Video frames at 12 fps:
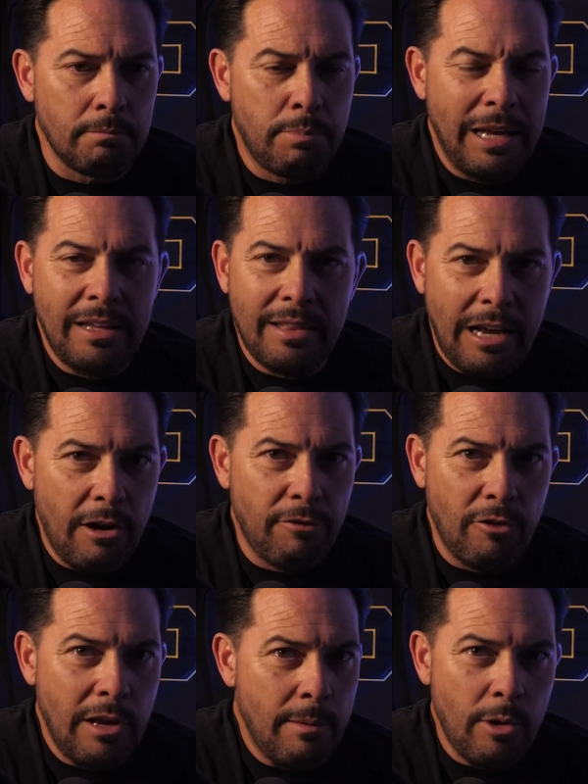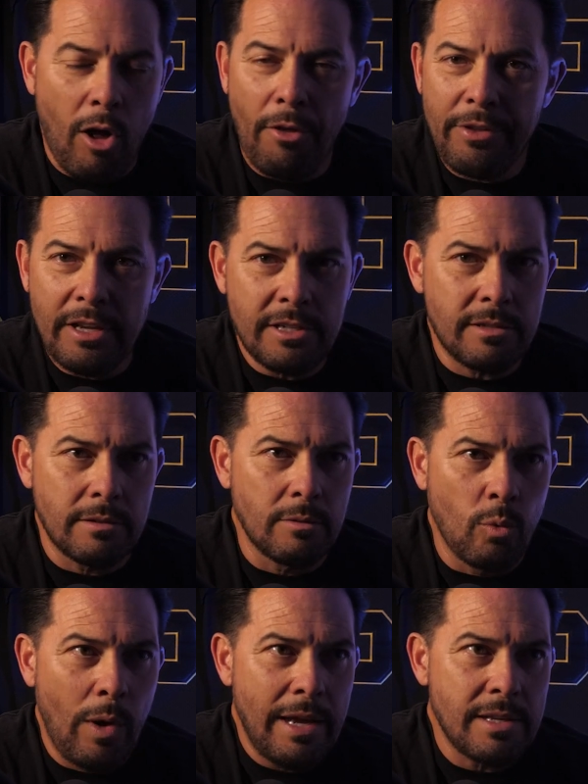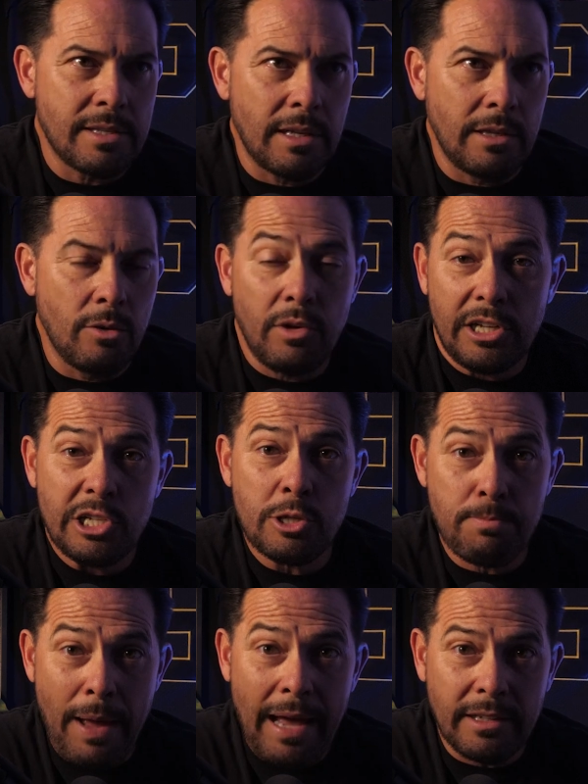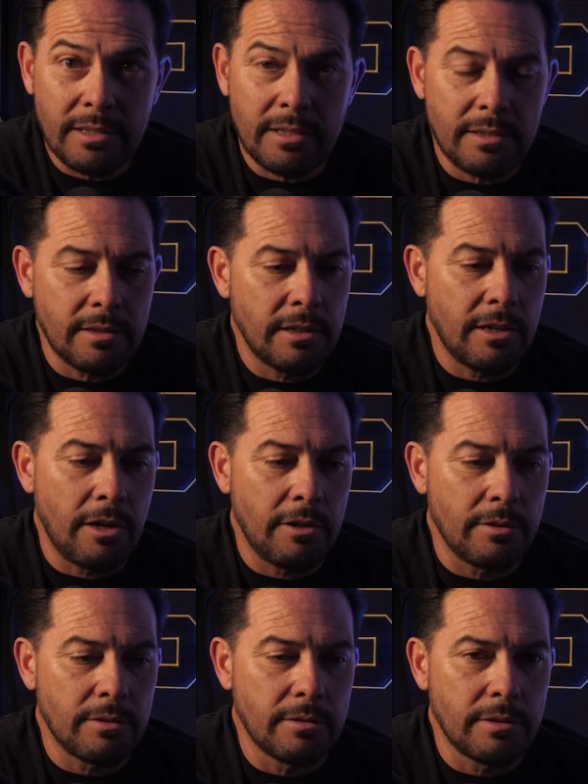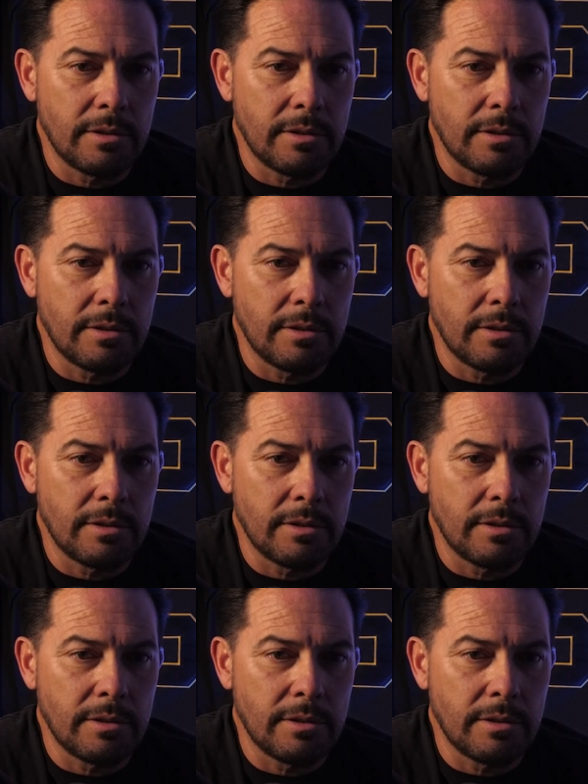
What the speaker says: being there for him in all these ways that you would expect, you know,